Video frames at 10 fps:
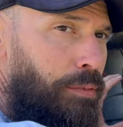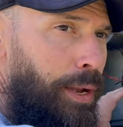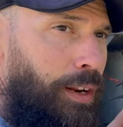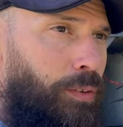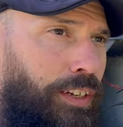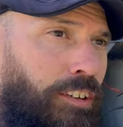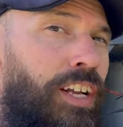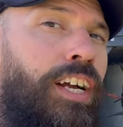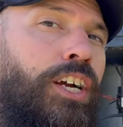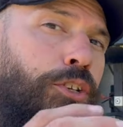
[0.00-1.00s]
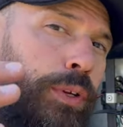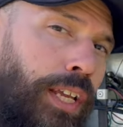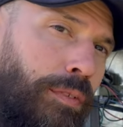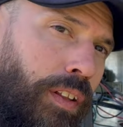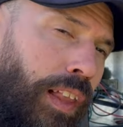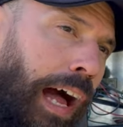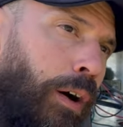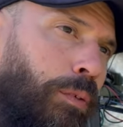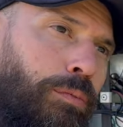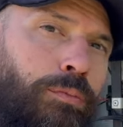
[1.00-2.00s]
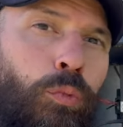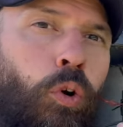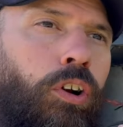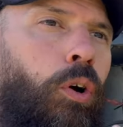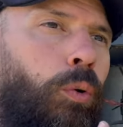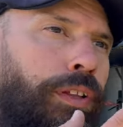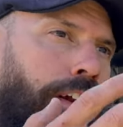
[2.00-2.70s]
of the panel here to even allow more cold